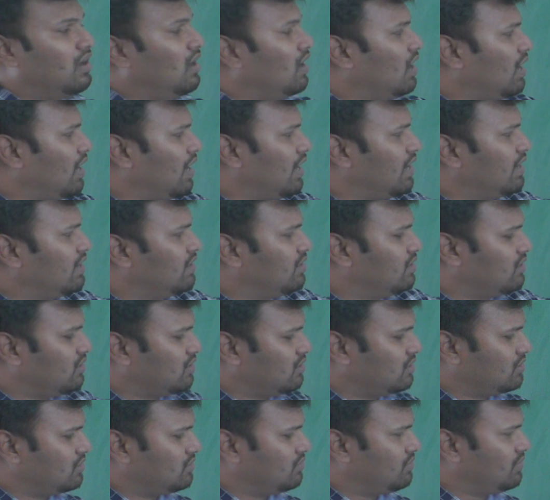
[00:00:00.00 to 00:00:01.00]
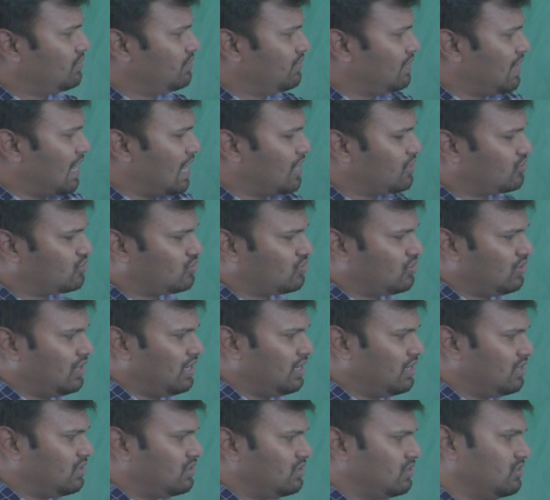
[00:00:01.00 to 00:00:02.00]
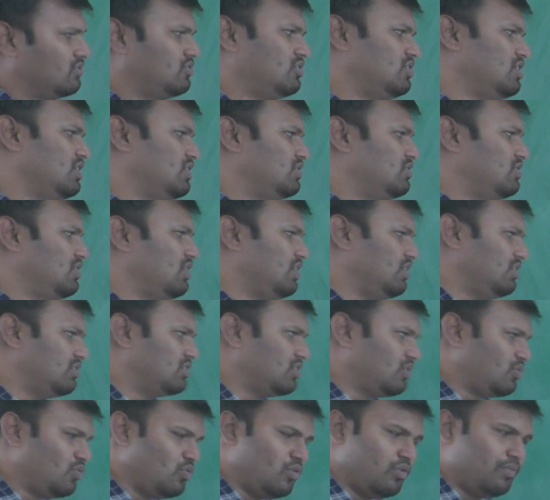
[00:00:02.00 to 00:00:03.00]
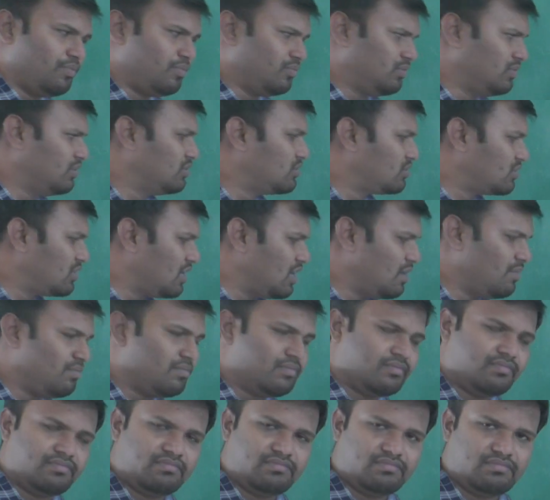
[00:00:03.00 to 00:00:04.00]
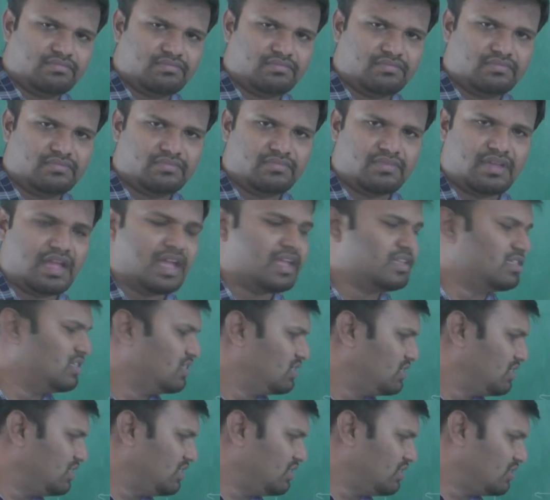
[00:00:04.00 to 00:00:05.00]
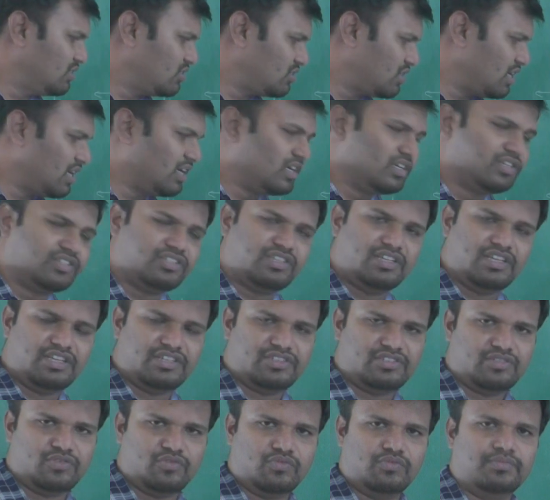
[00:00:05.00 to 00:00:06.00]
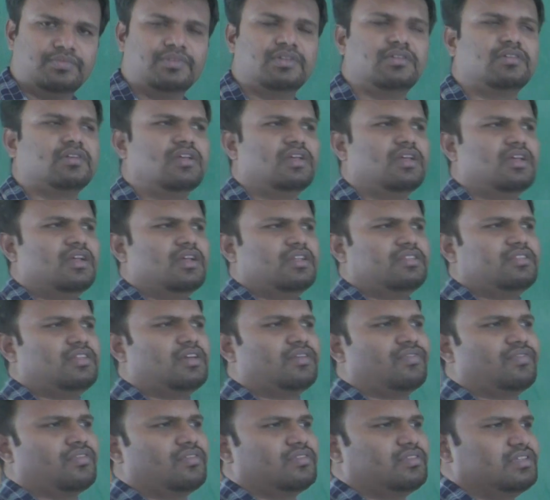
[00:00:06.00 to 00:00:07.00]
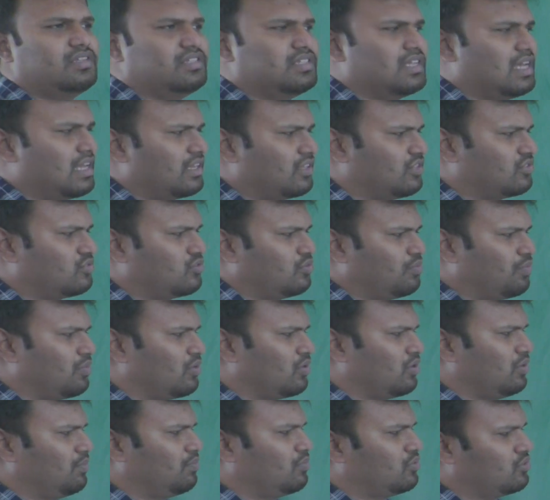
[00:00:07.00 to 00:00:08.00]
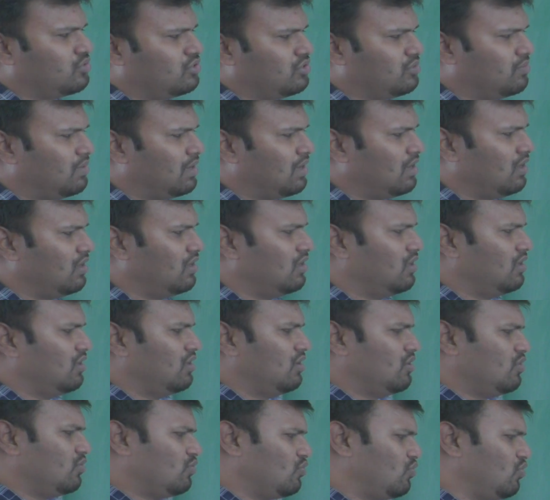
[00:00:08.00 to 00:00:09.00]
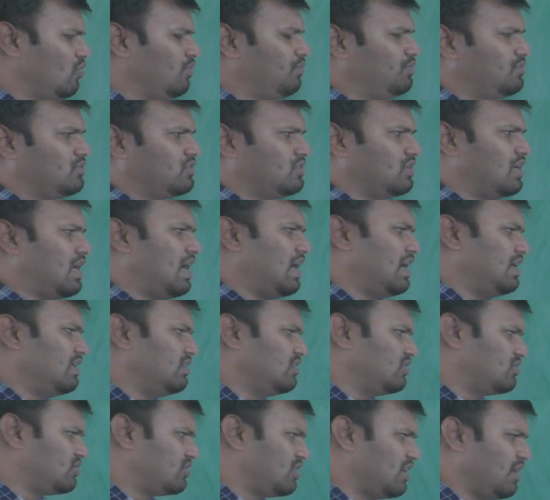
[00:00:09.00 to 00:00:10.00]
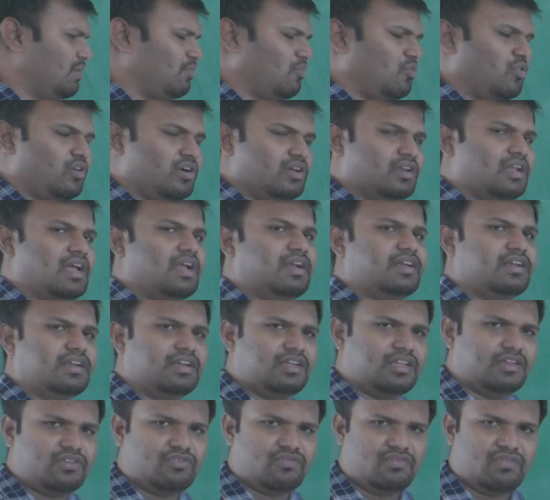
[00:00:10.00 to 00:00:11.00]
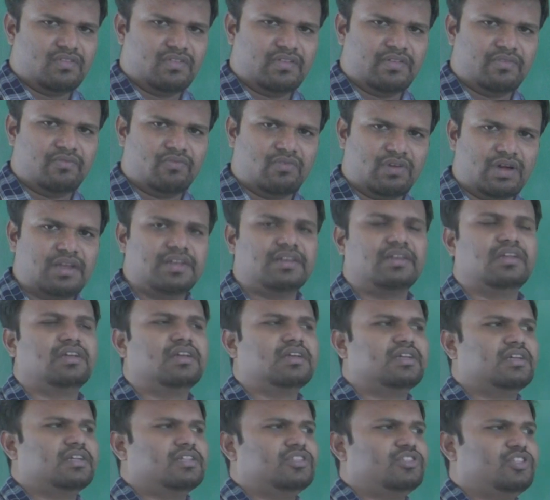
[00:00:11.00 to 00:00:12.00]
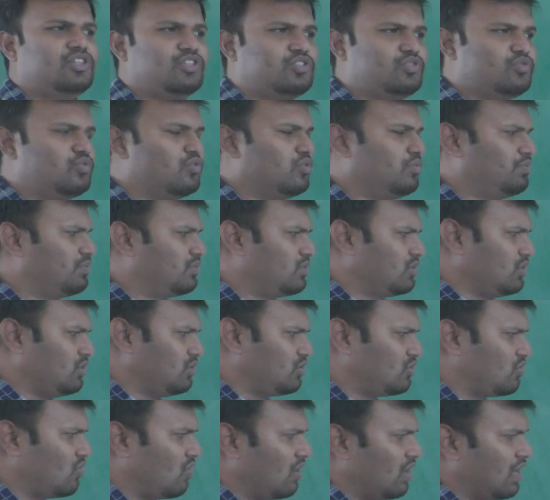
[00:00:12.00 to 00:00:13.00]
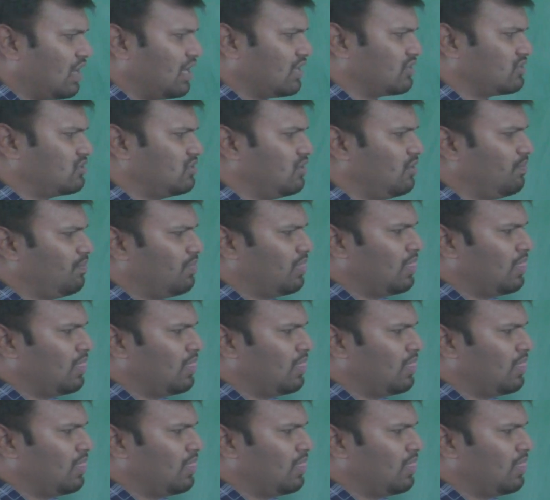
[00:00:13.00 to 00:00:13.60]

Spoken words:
and when we isolate CH3 is a group is same as a second CH3 group. Therefore, these are the superimposable groups and the same one, identical one. These groups is called as the